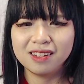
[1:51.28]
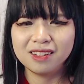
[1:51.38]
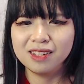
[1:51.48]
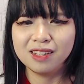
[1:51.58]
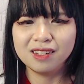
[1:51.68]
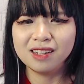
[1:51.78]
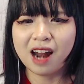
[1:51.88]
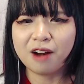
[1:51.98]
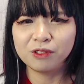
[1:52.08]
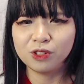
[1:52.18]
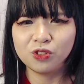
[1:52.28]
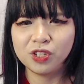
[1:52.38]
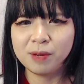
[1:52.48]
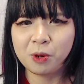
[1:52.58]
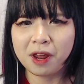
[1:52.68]
the Naruto
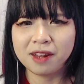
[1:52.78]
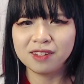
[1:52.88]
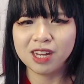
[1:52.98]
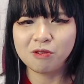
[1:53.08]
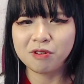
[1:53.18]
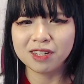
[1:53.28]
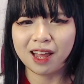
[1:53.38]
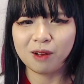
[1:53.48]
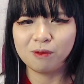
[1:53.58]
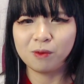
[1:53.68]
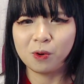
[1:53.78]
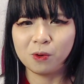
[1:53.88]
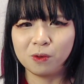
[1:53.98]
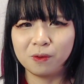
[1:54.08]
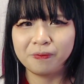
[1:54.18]
Shippuden series. Like, whoa.
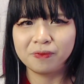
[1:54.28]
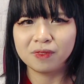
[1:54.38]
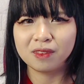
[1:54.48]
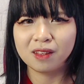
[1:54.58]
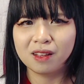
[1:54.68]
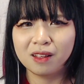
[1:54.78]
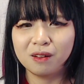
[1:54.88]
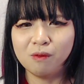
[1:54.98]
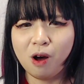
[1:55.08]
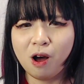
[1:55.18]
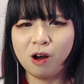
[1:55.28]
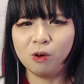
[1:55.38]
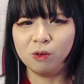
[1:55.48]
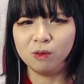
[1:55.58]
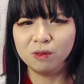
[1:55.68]

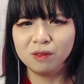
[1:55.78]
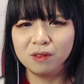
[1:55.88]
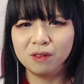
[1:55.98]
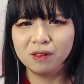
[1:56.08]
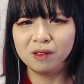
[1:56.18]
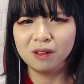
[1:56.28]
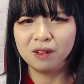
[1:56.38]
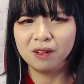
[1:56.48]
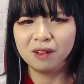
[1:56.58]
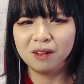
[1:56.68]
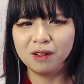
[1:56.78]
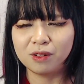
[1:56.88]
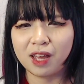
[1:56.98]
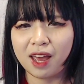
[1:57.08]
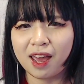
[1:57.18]
Whoa.
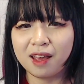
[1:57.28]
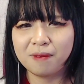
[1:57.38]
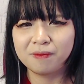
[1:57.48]
Okay.